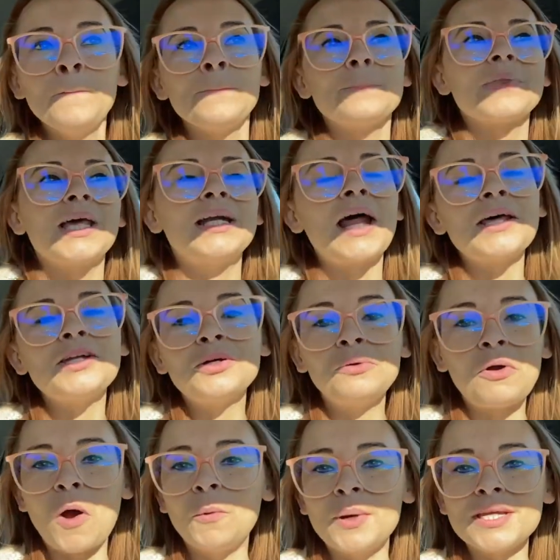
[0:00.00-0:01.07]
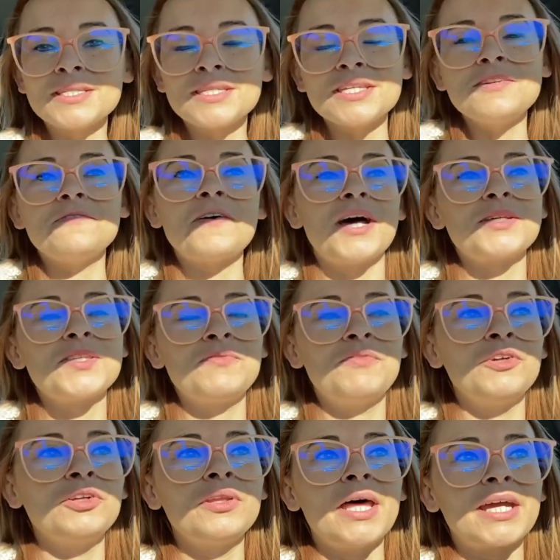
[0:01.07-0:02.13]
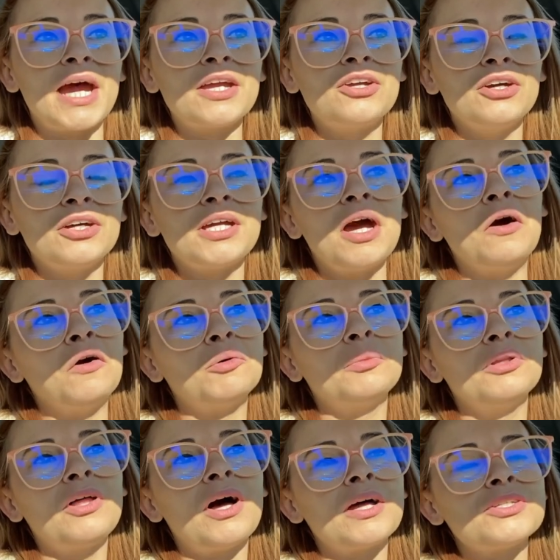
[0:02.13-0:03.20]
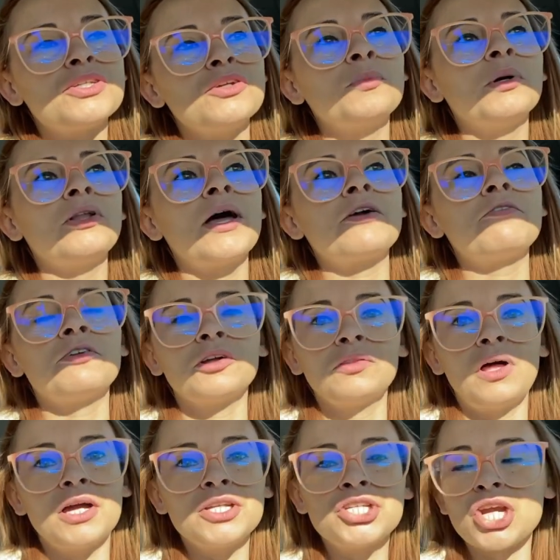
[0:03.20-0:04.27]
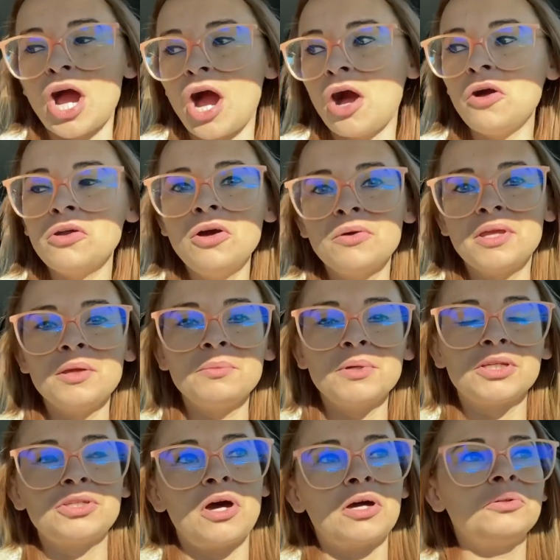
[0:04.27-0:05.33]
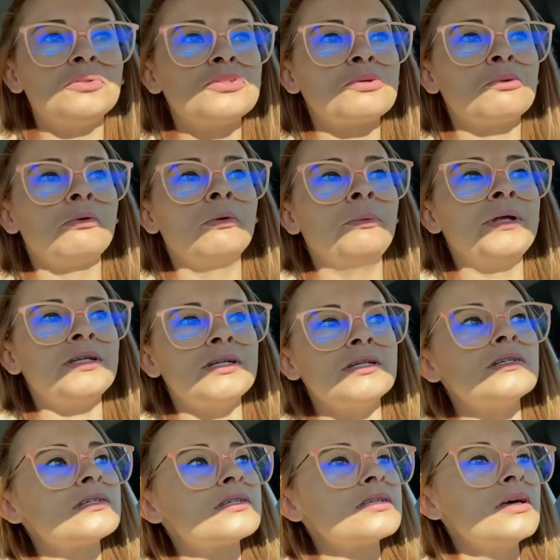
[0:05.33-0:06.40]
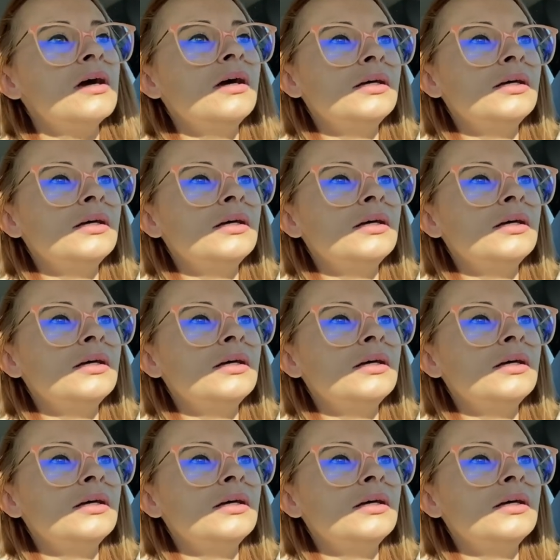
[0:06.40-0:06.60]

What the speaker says: And I don't always eat fast food. Like, I cook at home a lot too, but like for lunch, I'll go get McDonald's or Wendy's.